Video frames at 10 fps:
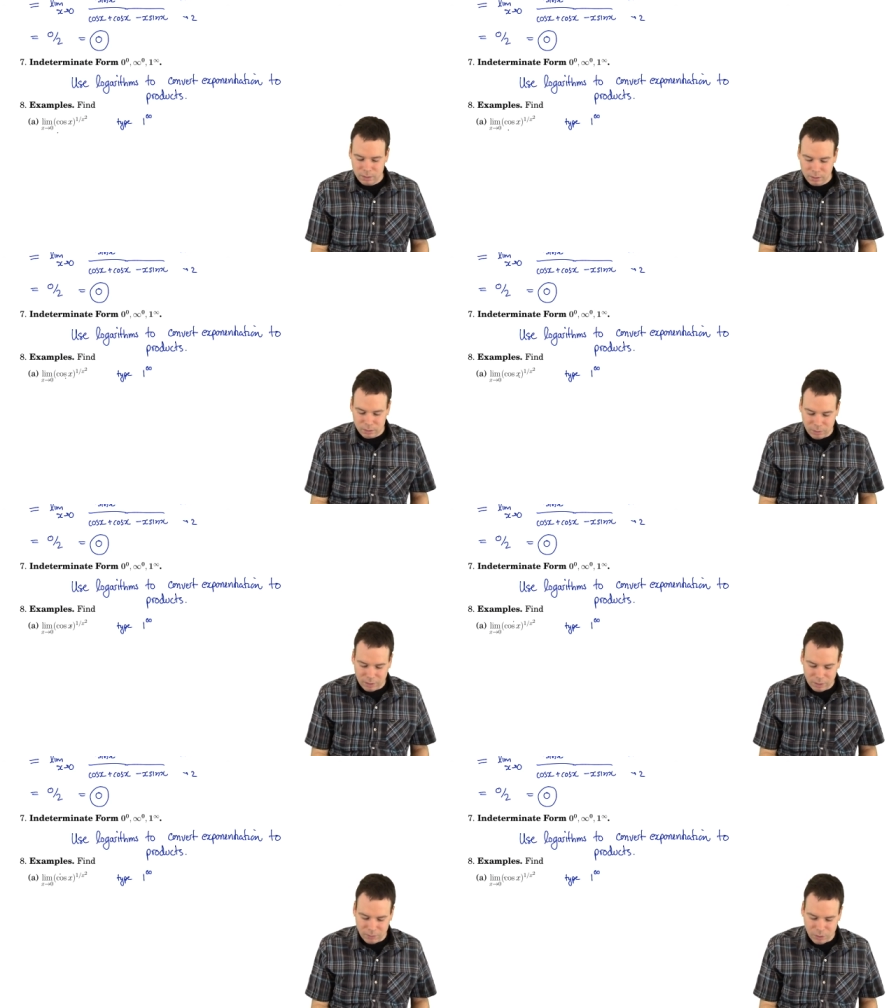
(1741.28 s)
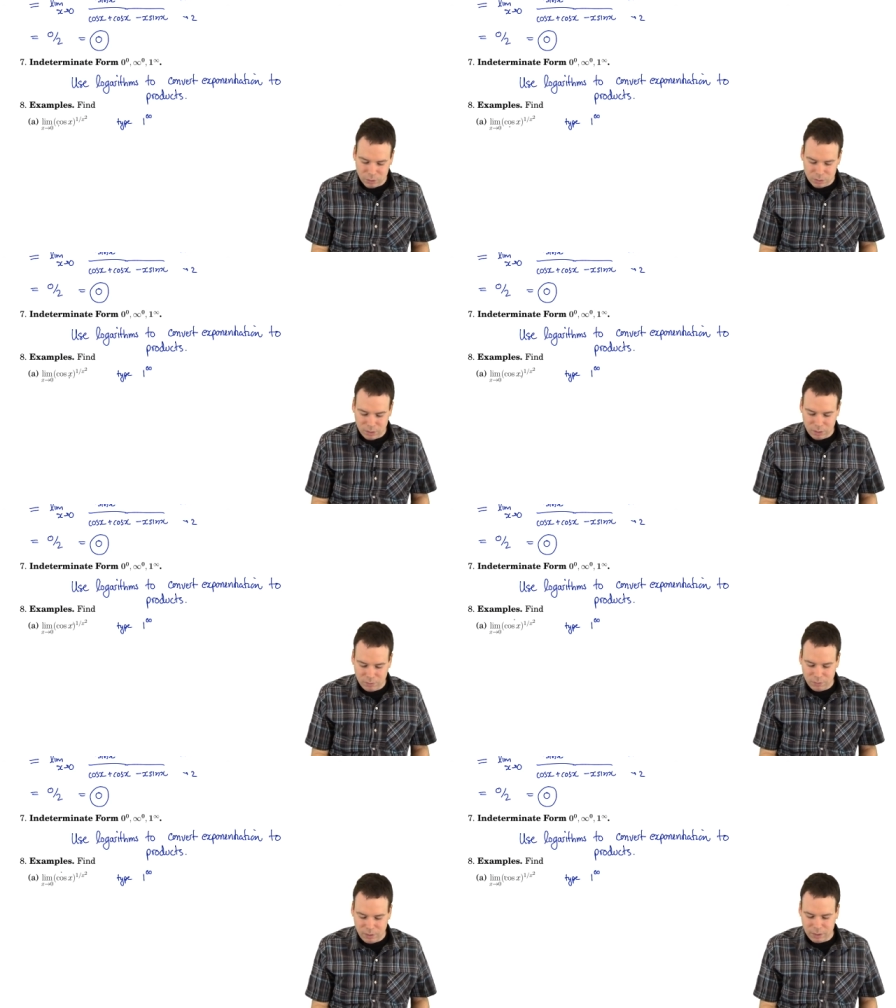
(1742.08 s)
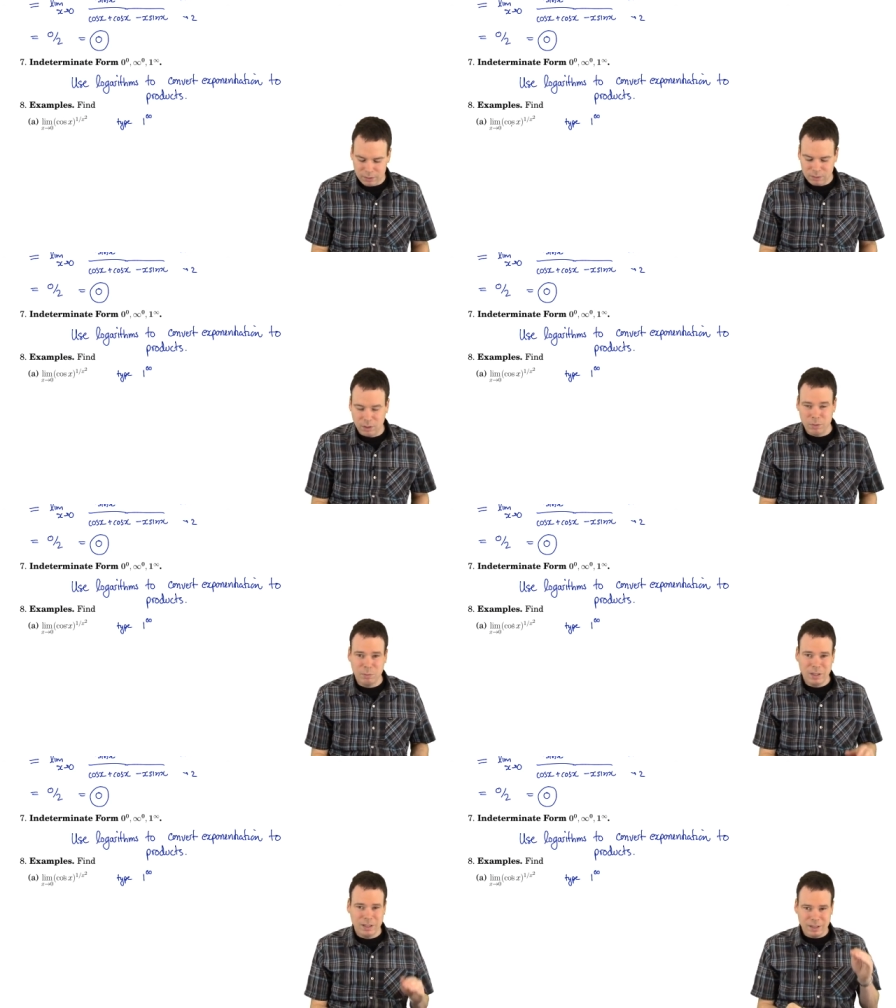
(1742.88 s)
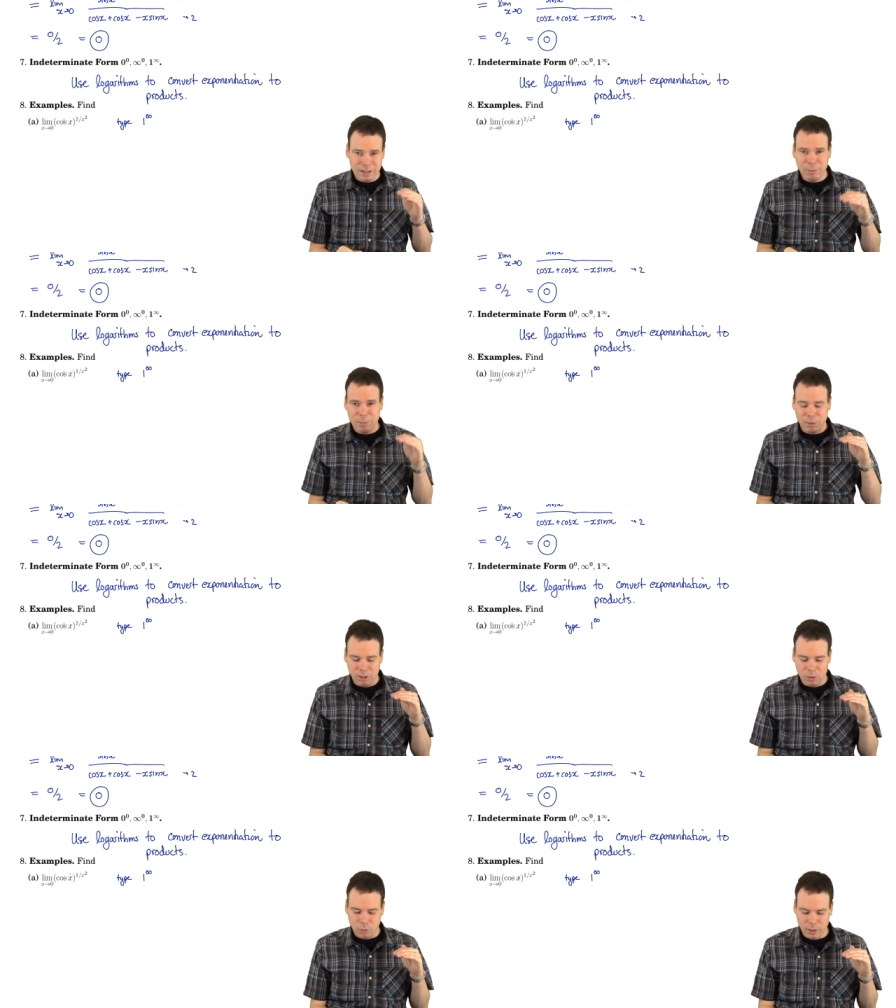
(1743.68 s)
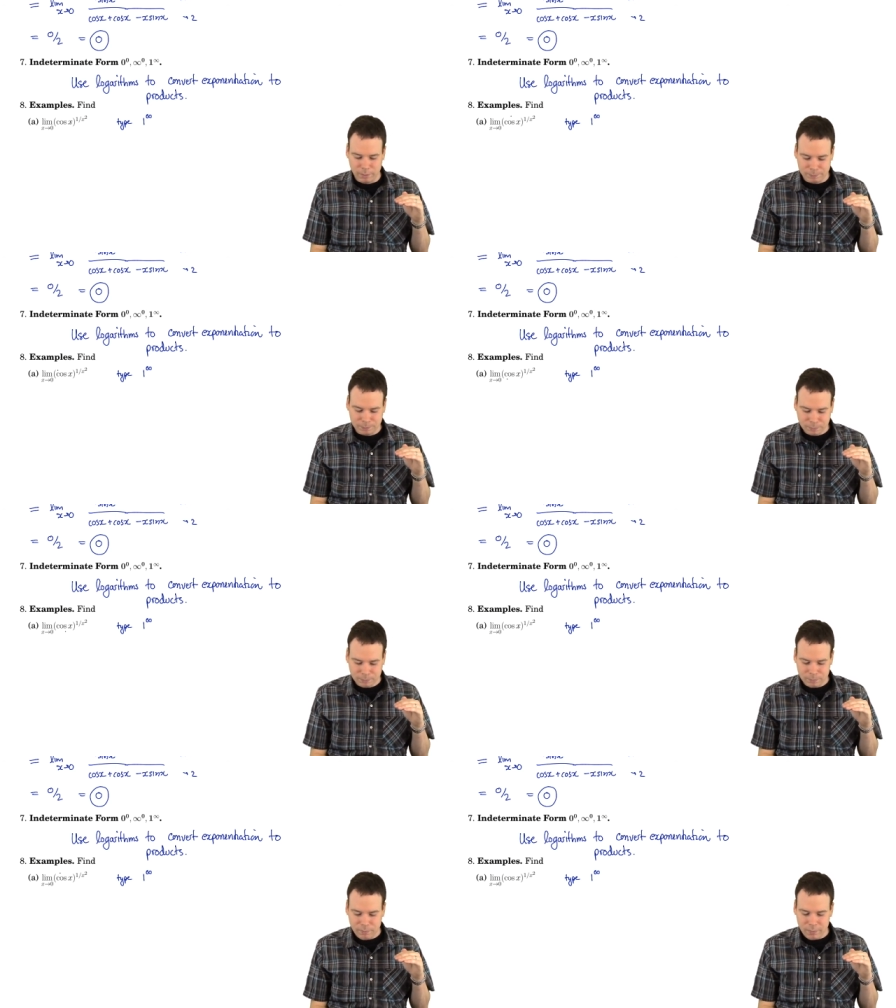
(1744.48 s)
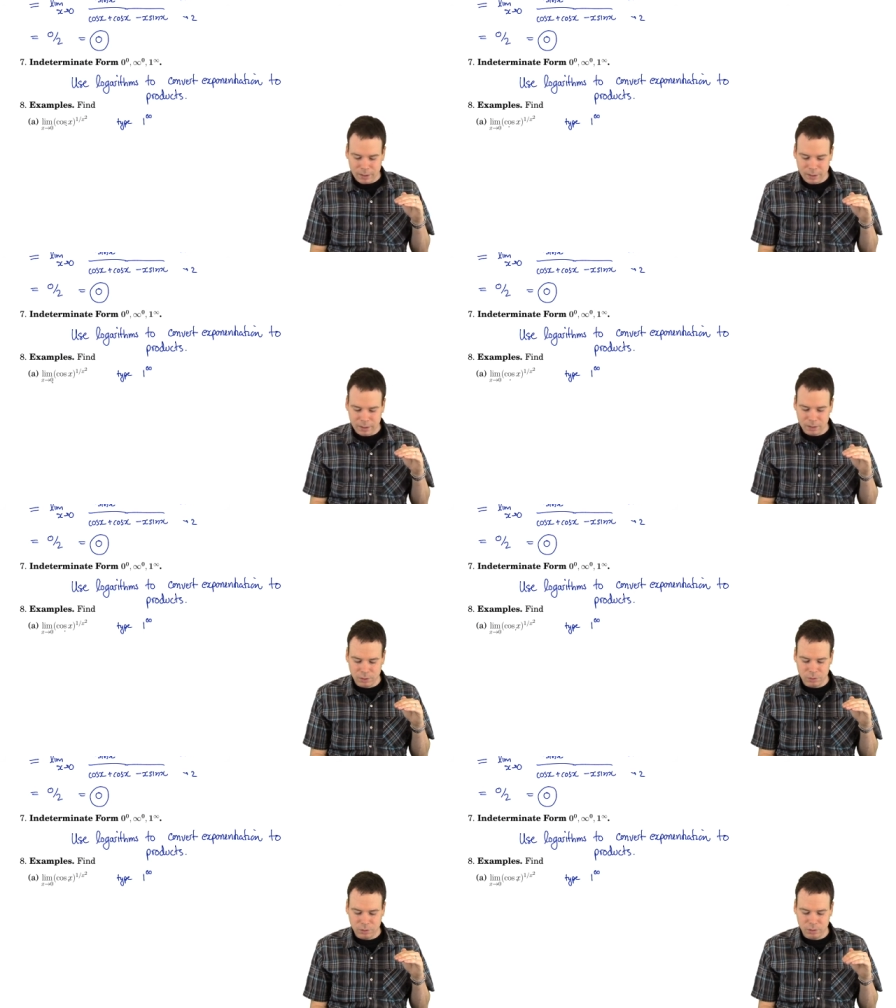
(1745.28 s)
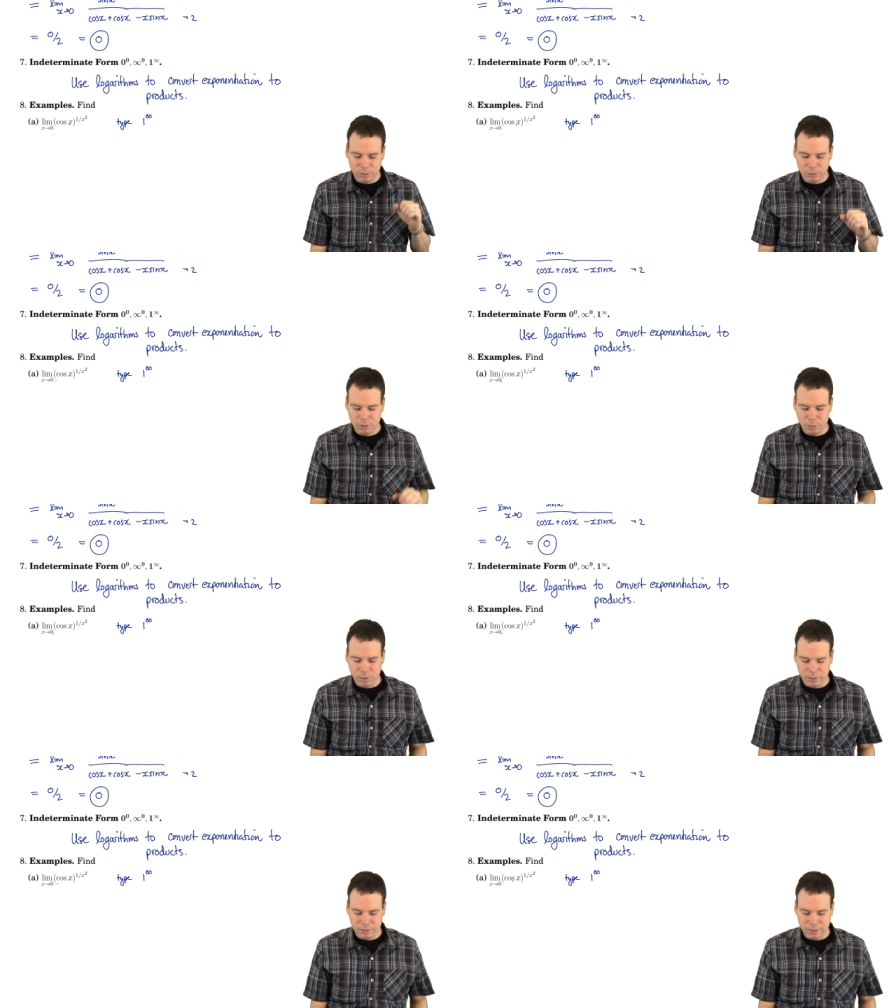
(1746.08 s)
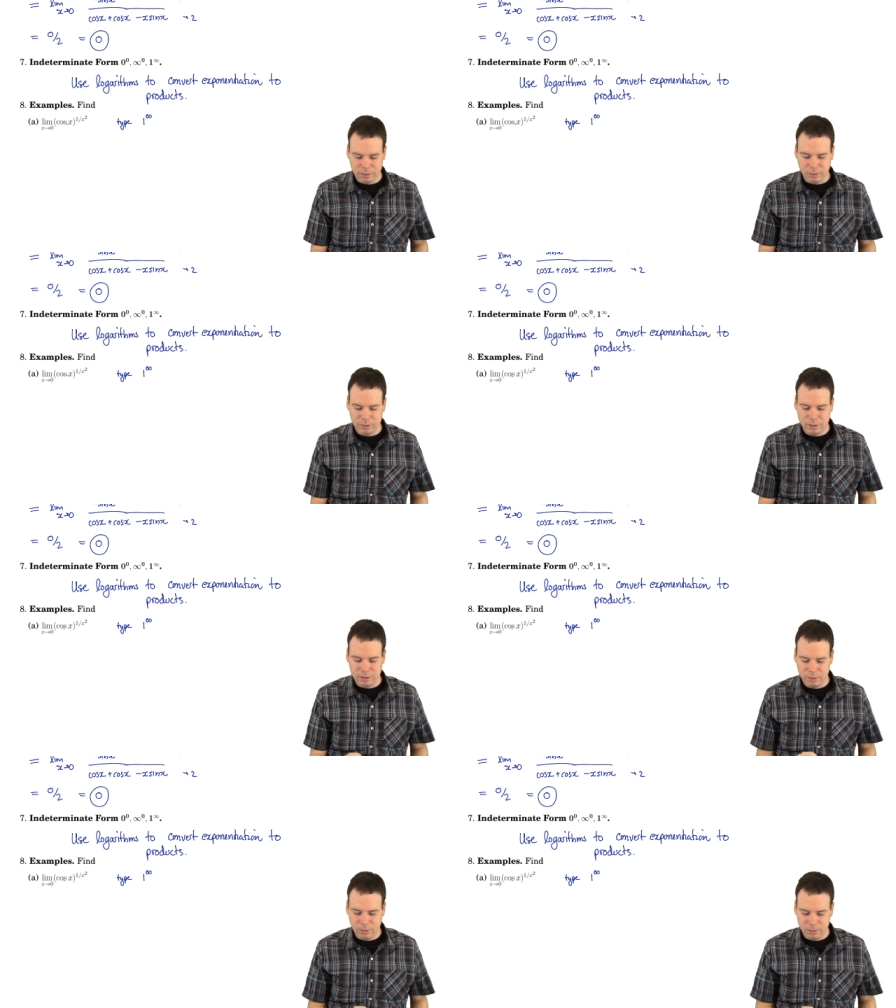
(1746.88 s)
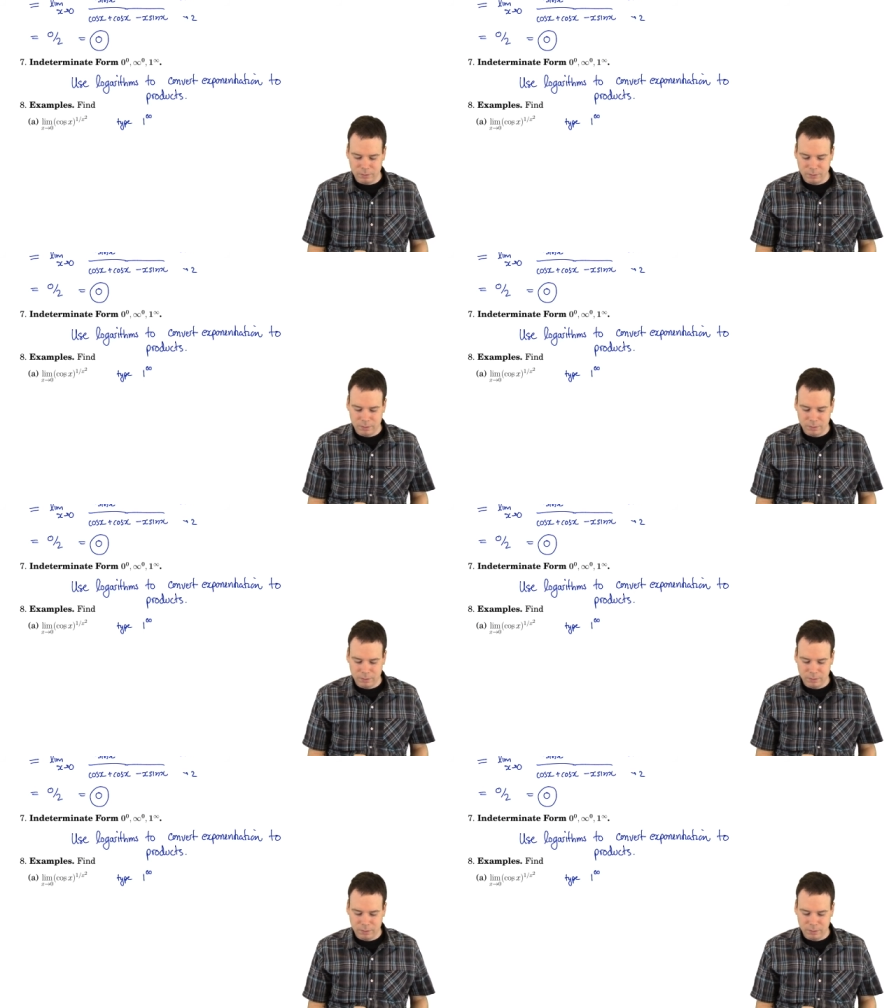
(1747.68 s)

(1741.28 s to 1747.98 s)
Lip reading: So we can think of cosine of x as always being a little bit below 1, getting closer and closer to 1 as x goes to 0.